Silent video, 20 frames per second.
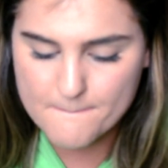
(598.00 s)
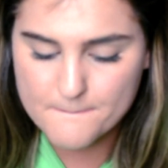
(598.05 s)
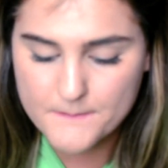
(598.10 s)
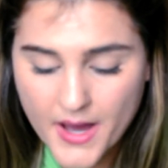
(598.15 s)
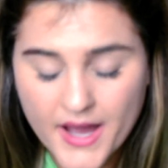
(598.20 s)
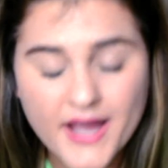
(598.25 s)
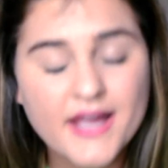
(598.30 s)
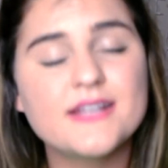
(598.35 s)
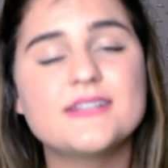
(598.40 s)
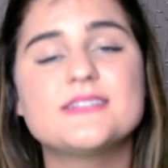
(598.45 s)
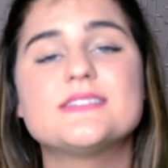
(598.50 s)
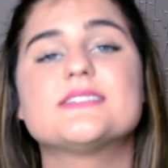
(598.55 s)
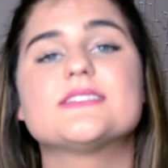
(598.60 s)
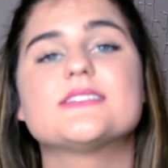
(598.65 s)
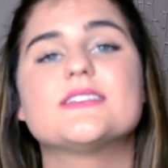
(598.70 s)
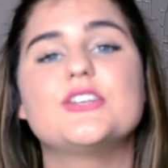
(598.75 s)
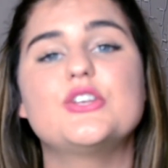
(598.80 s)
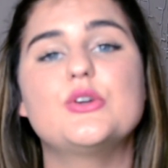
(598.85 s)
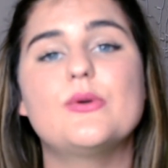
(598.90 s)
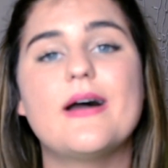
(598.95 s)
But
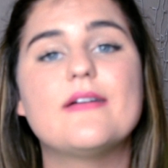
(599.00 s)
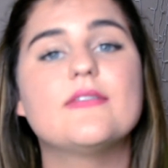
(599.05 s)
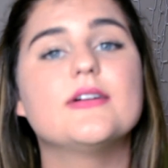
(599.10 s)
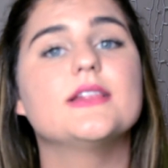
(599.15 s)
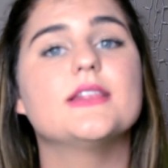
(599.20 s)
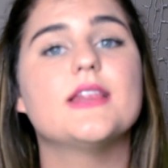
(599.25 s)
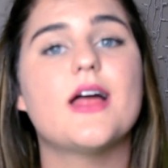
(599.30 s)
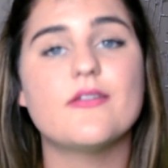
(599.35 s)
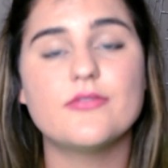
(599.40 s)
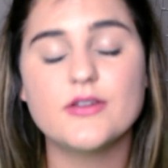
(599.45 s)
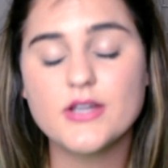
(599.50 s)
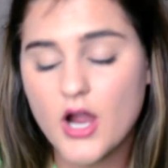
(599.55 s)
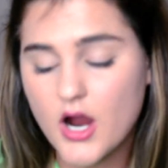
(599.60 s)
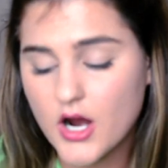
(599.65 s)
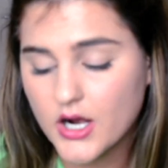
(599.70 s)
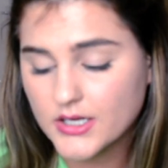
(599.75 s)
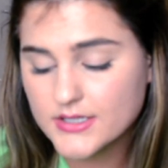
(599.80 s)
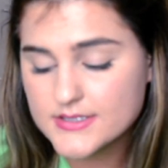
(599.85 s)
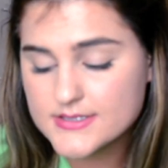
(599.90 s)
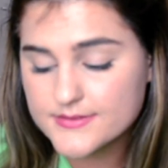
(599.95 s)
you have a loving
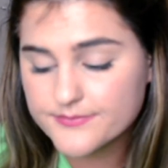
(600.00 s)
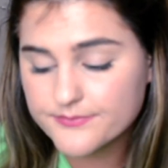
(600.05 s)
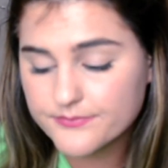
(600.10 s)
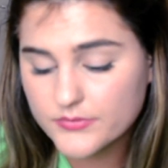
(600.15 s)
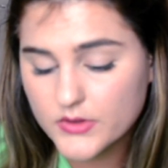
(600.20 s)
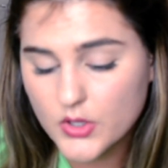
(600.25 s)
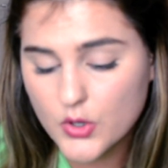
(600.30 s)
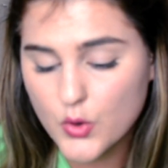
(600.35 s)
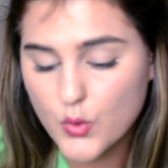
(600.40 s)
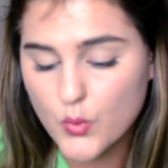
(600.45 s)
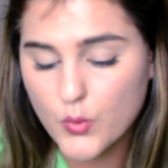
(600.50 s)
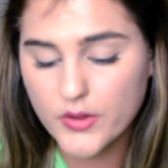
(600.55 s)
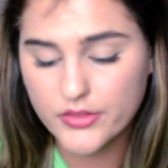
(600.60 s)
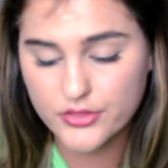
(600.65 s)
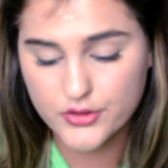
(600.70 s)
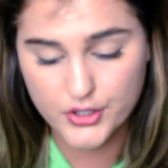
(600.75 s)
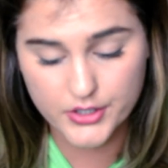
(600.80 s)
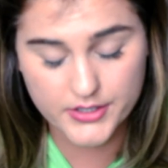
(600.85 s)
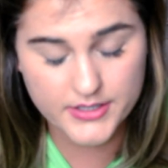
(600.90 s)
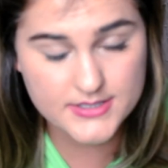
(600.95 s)
heart
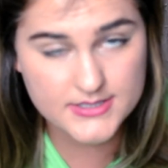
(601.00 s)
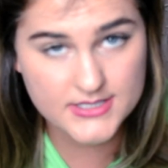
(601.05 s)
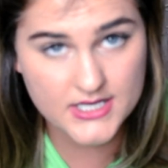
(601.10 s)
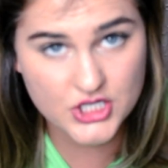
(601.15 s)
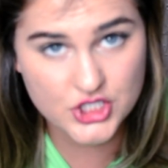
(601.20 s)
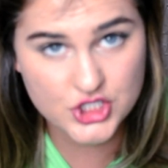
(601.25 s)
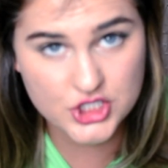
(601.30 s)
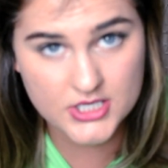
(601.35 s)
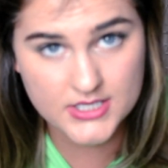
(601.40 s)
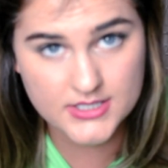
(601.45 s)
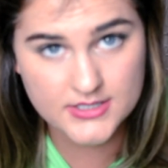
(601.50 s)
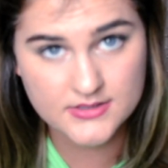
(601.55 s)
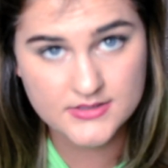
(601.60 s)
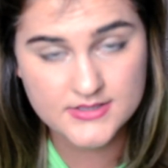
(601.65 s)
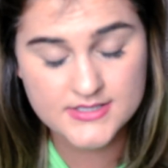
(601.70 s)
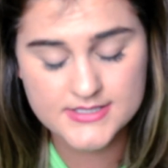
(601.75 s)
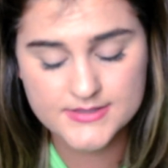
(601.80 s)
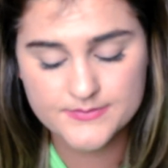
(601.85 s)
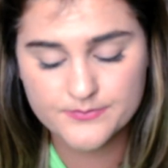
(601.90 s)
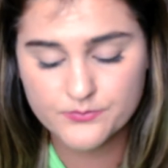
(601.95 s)
with good
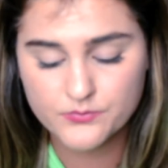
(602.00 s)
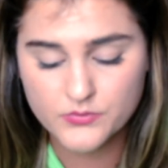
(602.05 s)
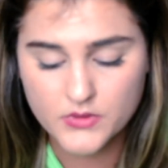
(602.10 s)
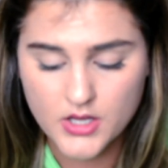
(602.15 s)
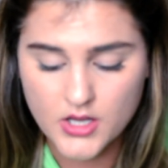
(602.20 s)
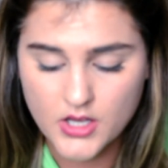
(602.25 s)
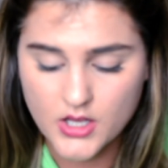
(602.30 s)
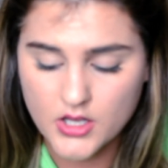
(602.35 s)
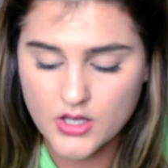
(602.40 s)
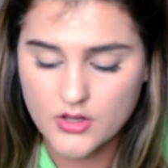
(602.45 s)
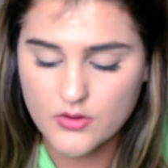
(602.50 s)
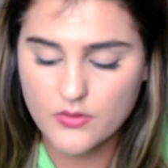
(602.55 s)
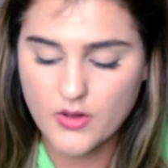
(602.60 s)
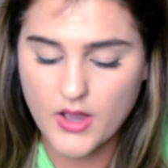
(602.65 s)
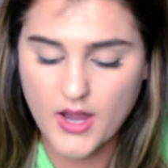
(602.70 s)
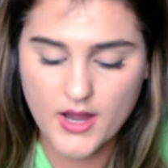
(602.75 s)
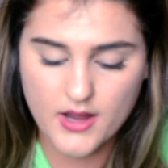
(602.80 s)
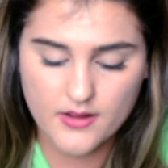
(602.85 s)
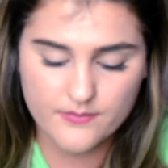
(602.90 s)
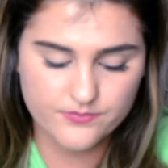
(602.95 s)
intentions.
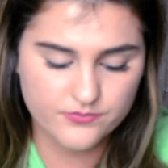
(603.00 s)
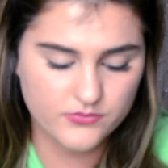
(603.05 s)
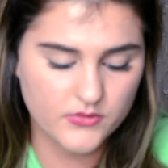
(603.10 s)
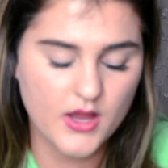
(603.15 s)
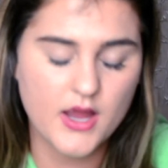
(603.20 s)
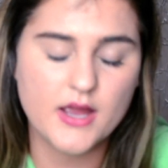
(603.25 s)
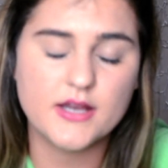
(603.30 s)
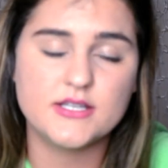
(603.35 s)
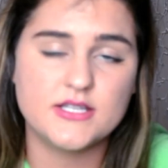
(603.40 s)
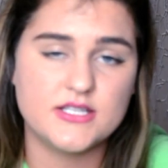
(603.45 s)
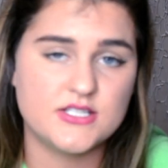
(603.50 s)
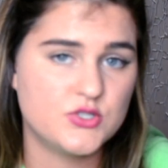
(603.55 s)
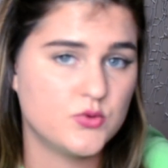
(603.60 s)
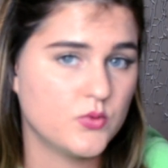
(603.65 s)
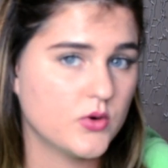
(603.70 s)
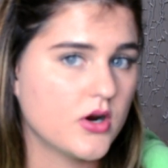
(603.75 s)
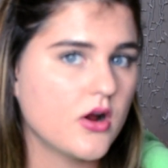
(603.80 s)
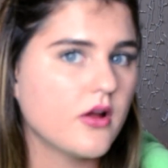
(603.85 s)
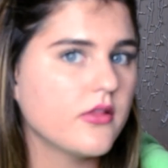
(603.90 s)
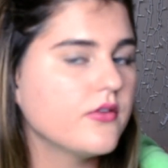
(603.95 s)
I need to
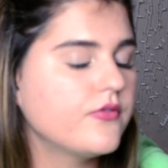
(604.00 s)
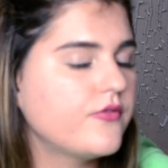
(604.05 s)
work on